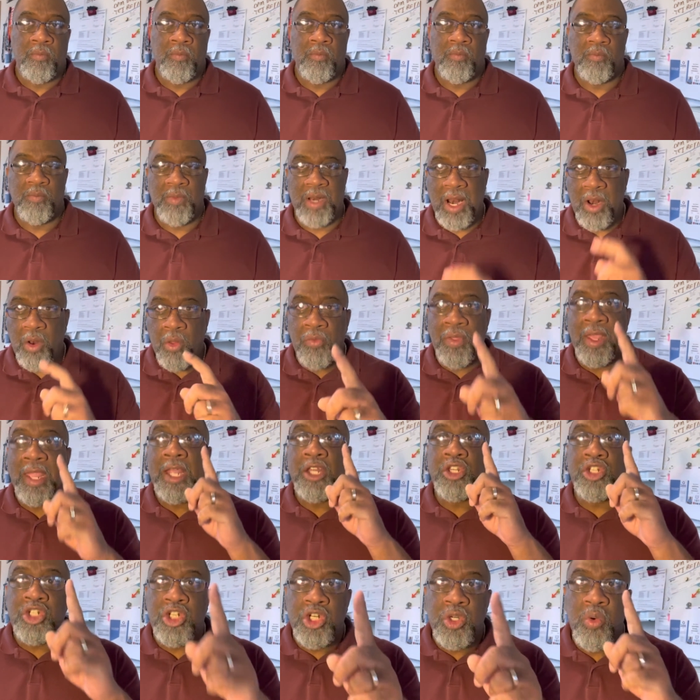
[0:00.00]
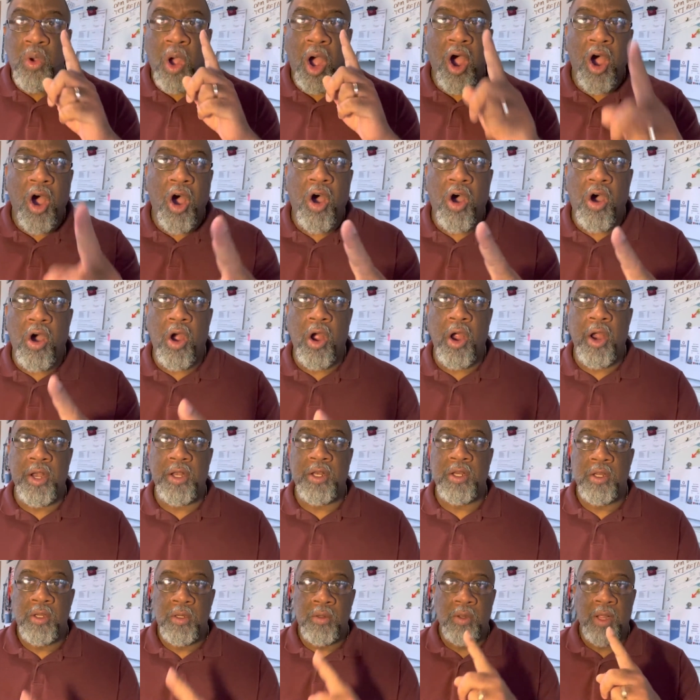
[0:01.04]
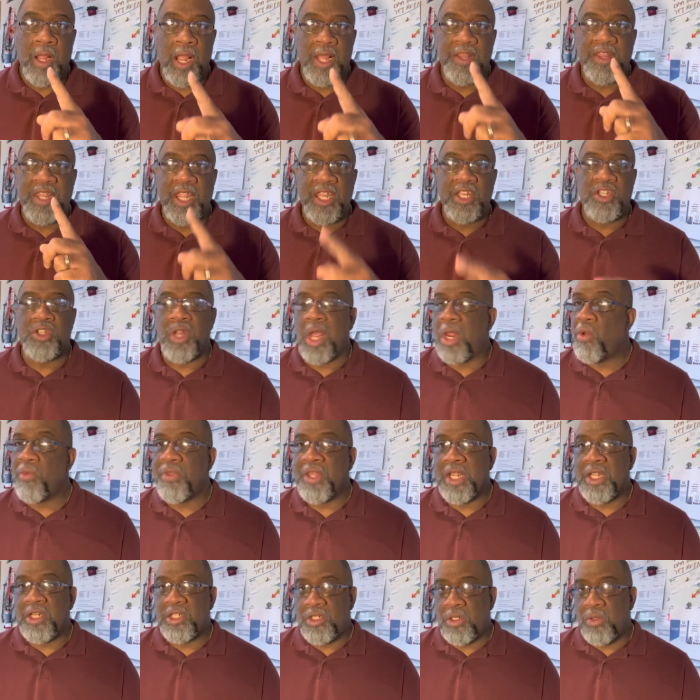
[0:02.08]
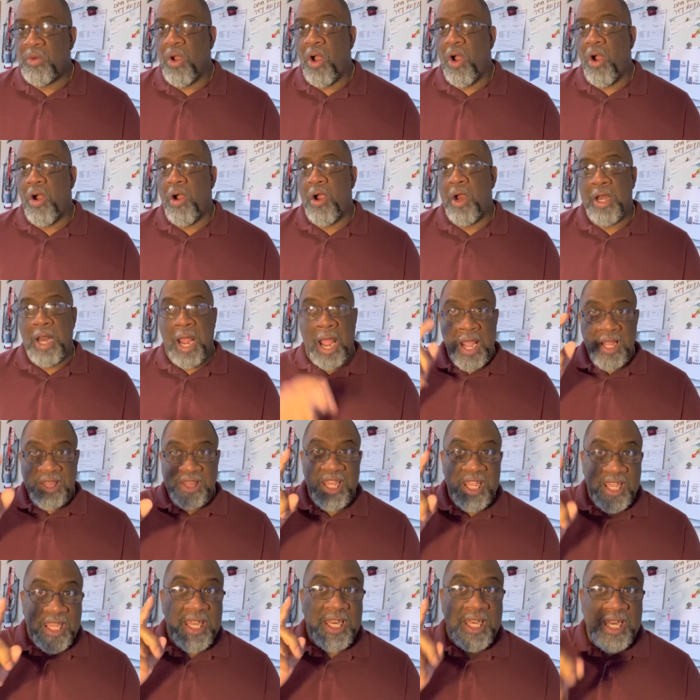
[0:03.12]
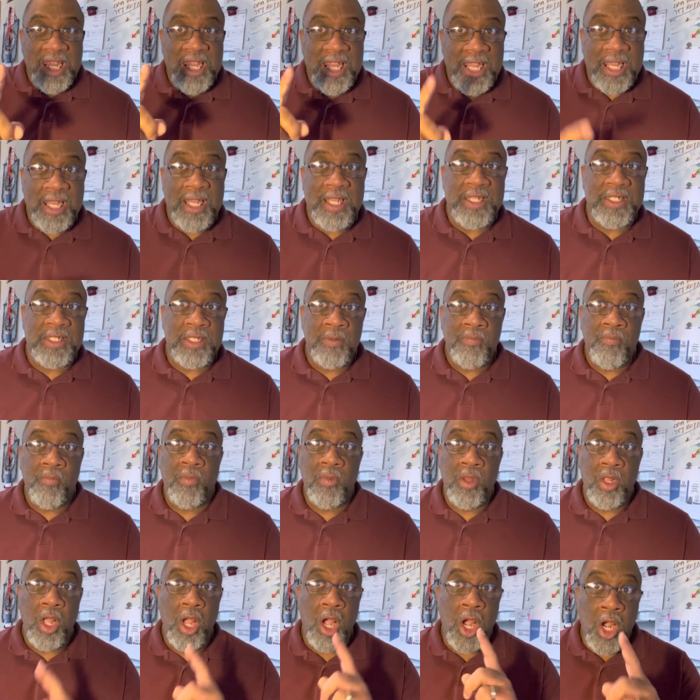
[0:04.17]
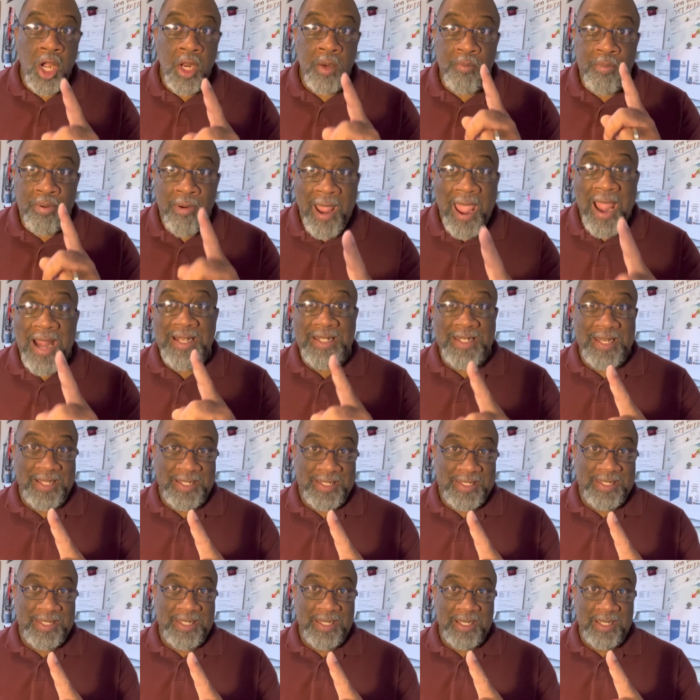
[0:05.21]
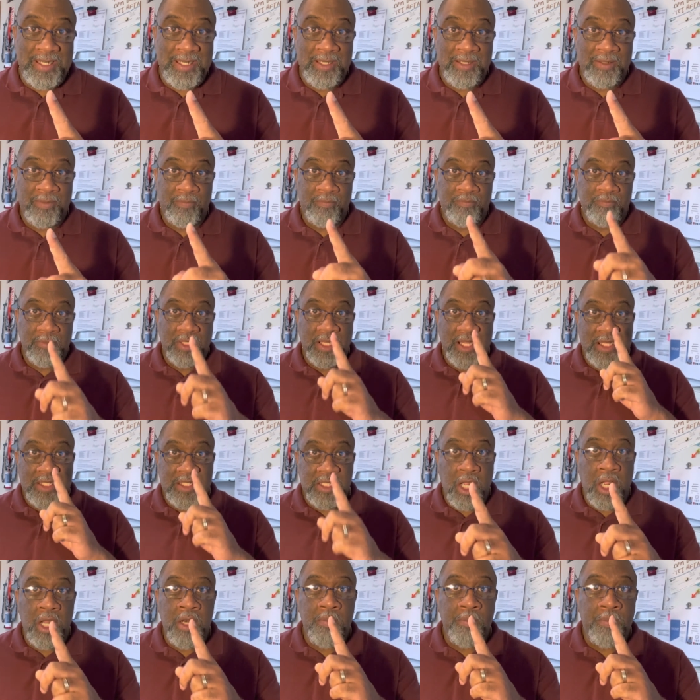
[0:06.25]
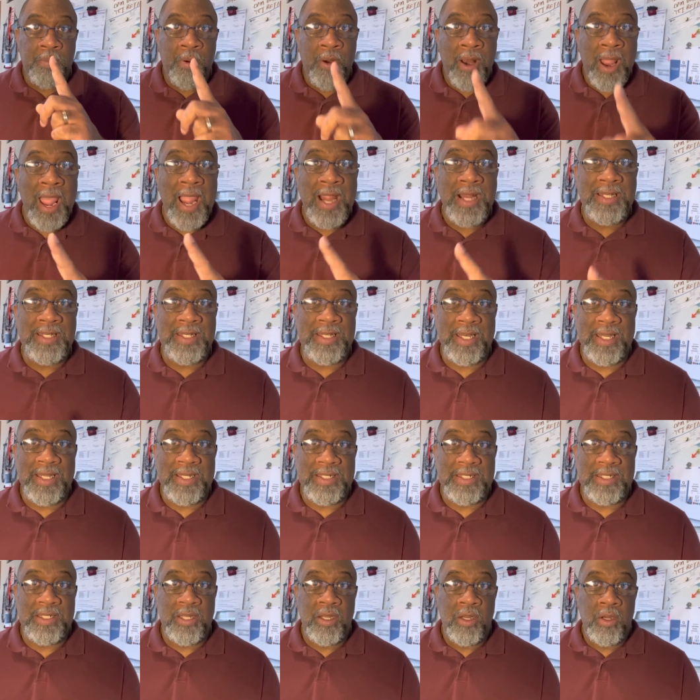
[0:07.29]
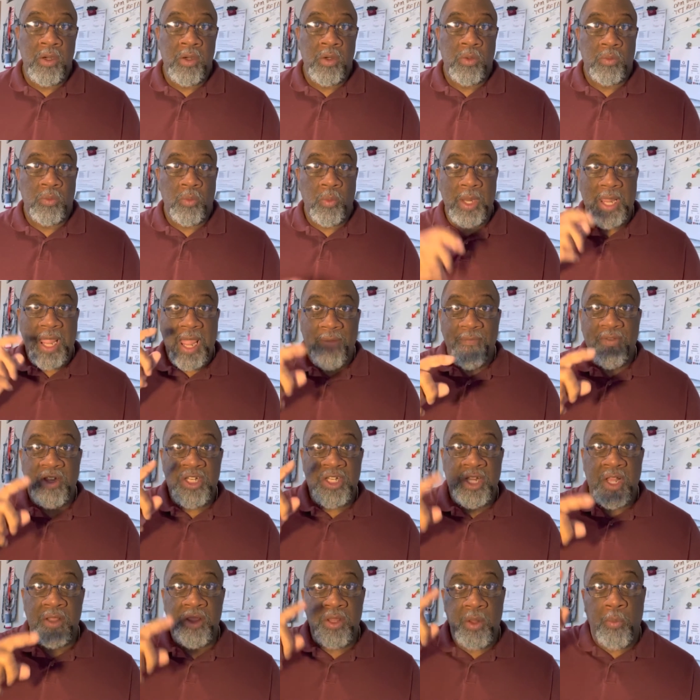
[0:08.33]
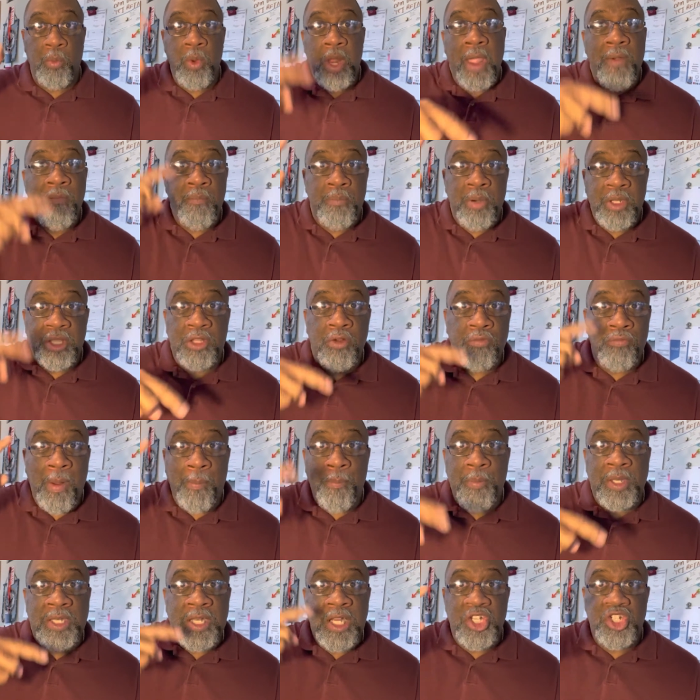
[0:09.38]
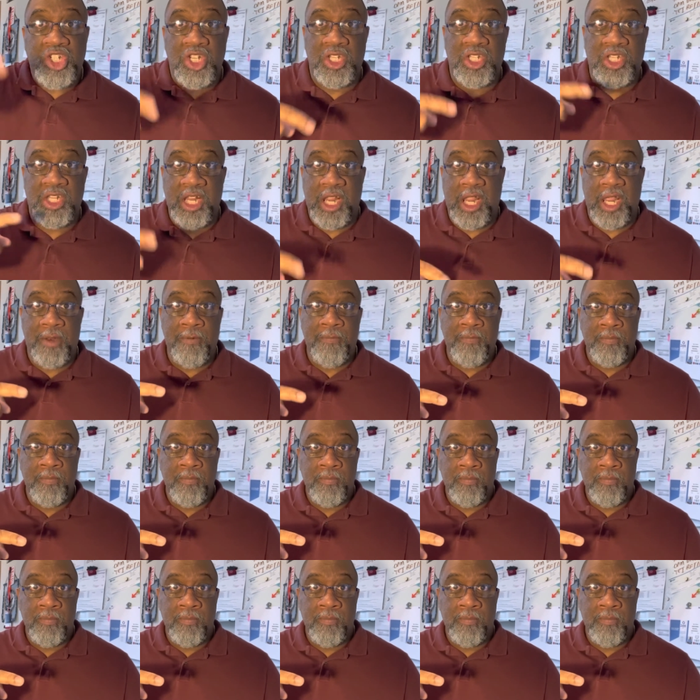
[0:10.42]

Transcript: but I don't think it's too hard. I think it, I don't think it's too hard. I think it is unpracticed. It's unpracticed. We haven't done, we haven't put the repetitions in.